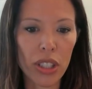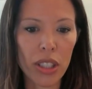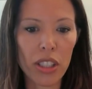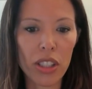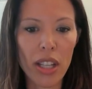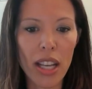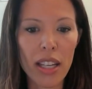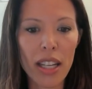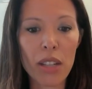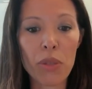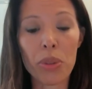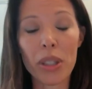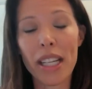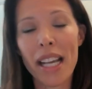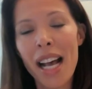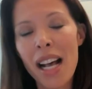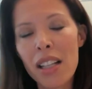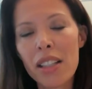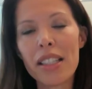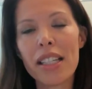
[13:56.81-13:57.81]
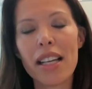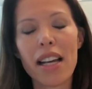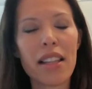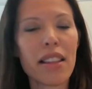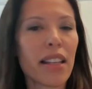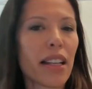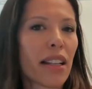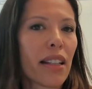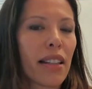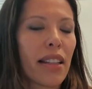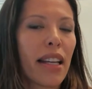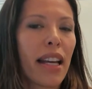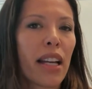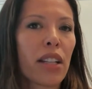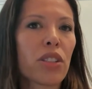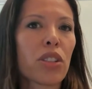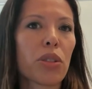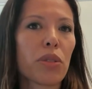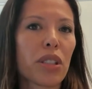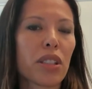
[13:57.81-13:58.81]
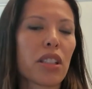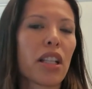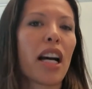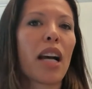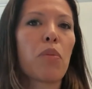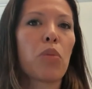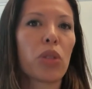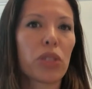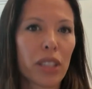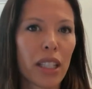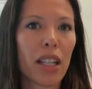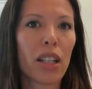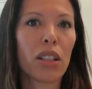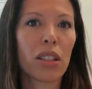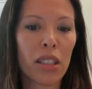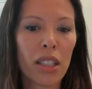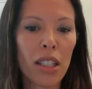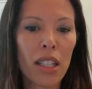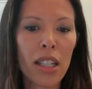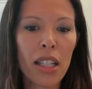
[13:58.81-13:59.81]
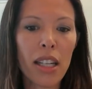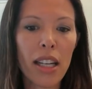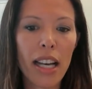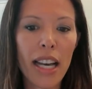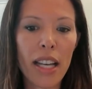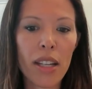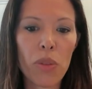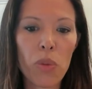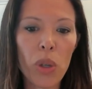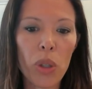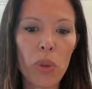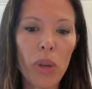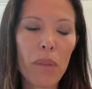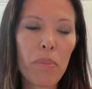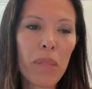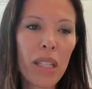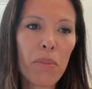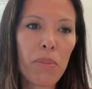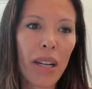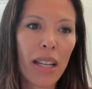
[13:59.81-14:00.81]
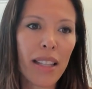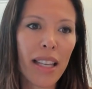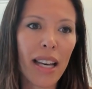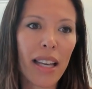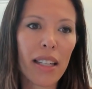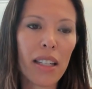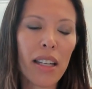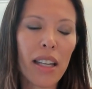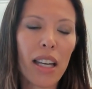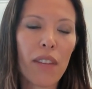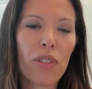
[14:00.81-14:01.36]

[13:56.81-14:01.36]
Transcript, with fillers: And, and in reality, I think the answer is time will tell. And what do I mean by that?